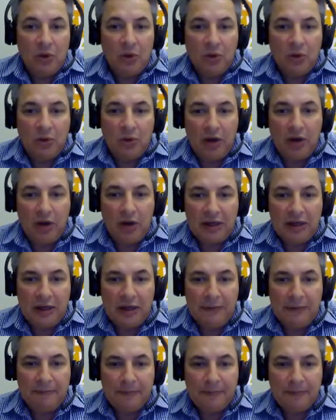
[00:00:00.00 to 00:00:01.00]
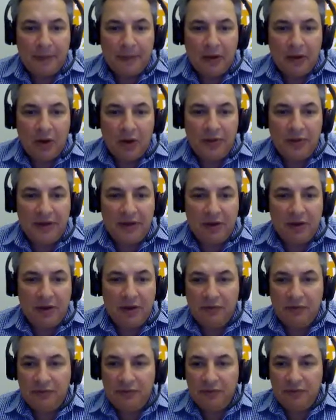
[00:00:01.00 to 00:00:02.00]
All right. I think
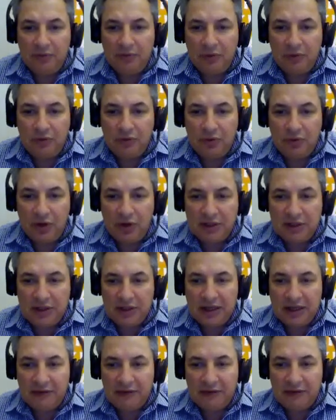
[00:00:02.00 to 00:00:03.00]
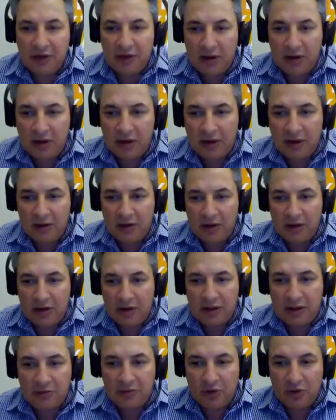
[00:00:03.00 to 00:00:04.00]
I've tried to cover, I
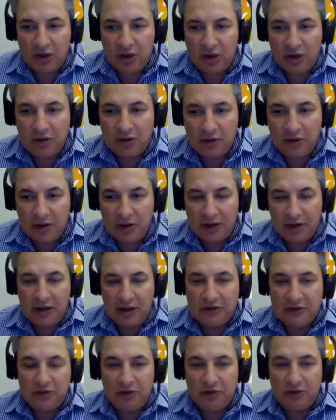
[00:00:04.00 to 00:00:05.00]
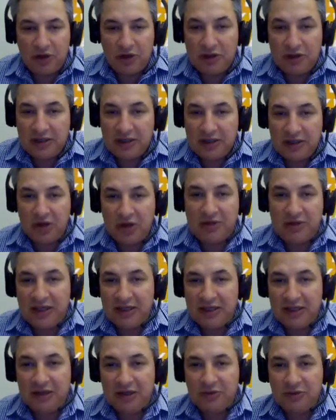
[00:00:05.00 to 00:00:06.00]
didn't want to go, as you noticed, there's no
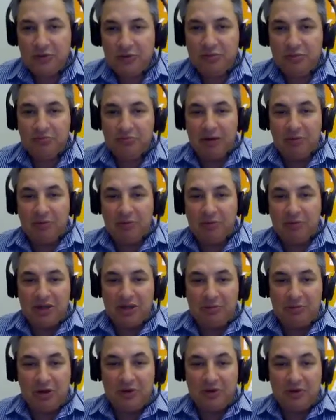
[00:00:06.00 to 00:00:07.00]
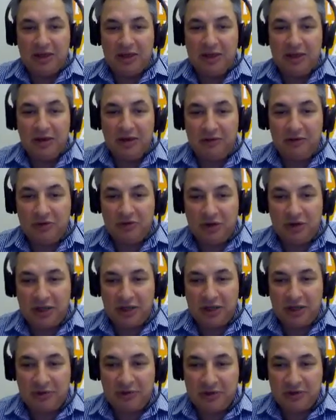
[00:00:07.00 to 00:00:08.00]
technical mumbo jumbo in here. I've tried to
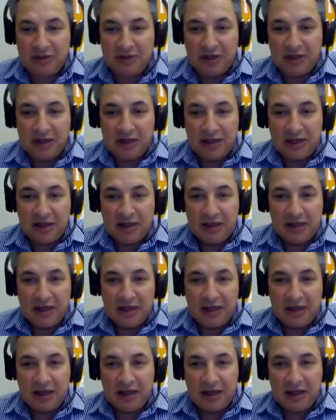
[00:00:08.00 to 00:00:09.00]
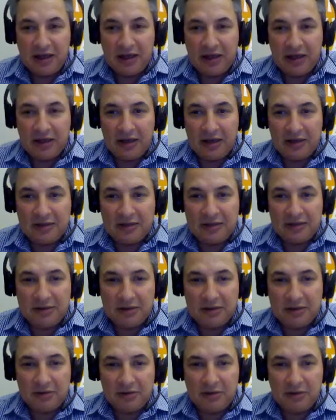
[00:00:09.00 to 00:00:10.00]
keep it
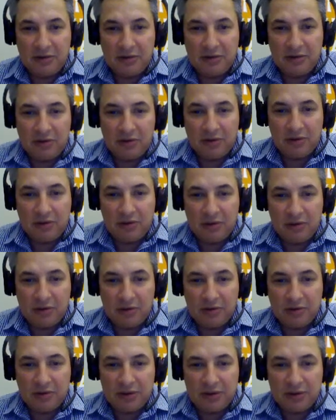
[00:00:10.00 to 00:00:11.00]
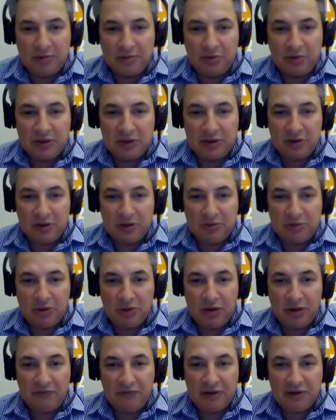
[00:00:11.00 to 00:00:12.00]
as simple as possible.
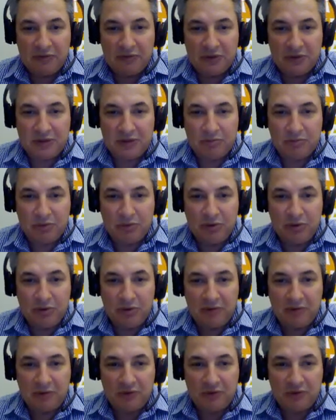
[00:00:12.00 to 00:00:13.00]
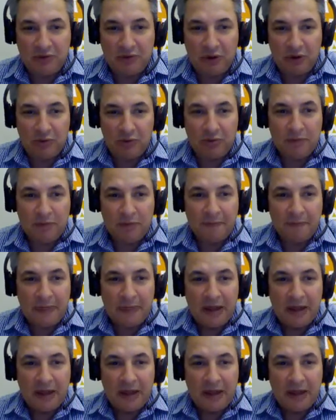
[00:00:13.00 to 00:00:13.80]
Hopefully it was simple, hopefully it was followable.